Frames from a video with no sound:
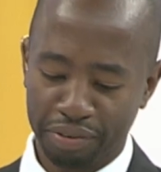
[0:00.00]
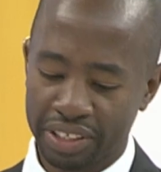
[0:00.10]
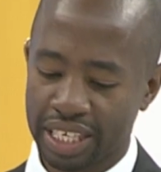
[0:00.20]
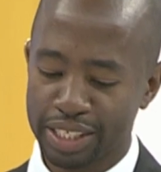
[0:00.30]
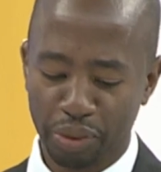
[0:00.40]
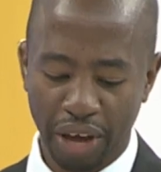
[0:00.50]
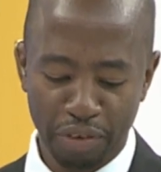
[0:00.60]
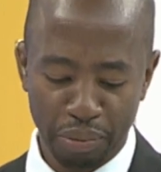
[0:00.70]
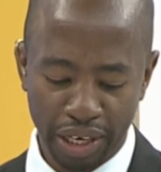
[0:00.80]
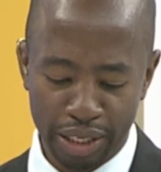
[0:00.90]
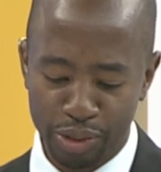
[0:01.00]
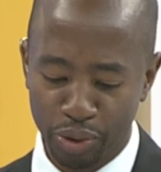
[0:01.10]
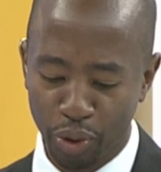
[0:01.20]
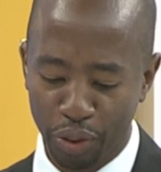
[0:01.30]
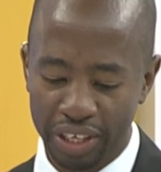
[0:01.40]
Fantastic. Have a minute to
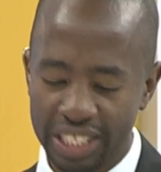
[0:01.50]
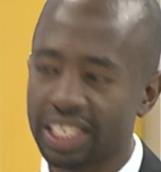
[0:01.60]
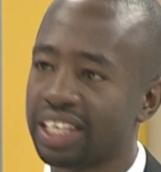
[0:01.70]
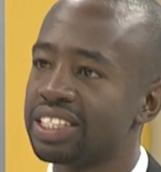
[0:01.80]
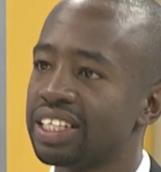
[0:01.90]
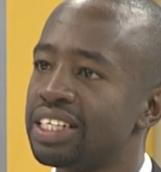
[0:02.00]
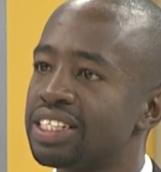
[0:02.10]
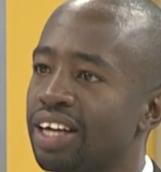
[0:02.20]
go, 30 seconds each.